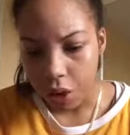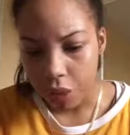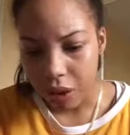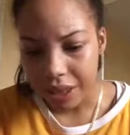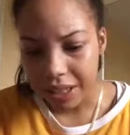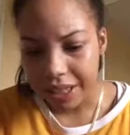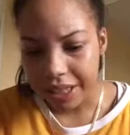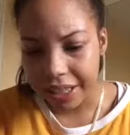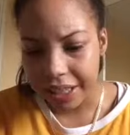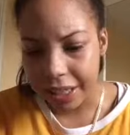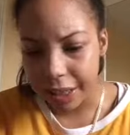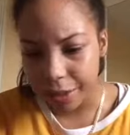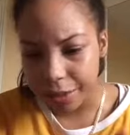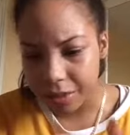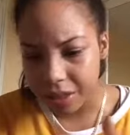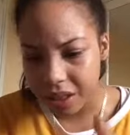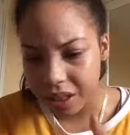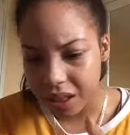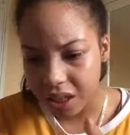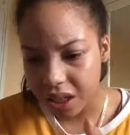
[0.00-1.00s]
why do they keep
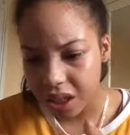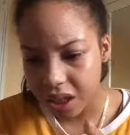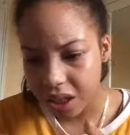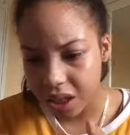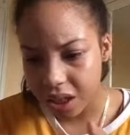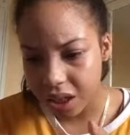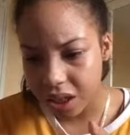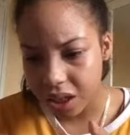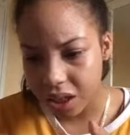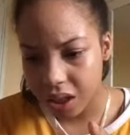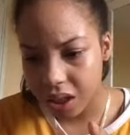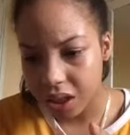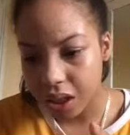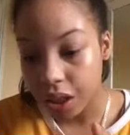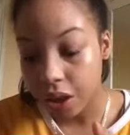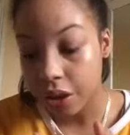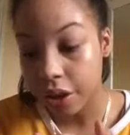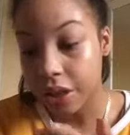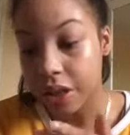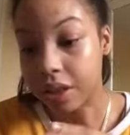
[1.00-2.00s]
saying
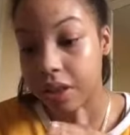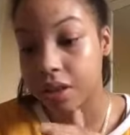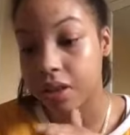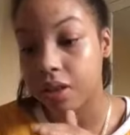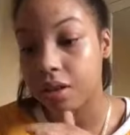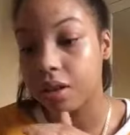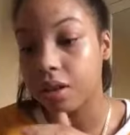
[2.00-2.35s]
okay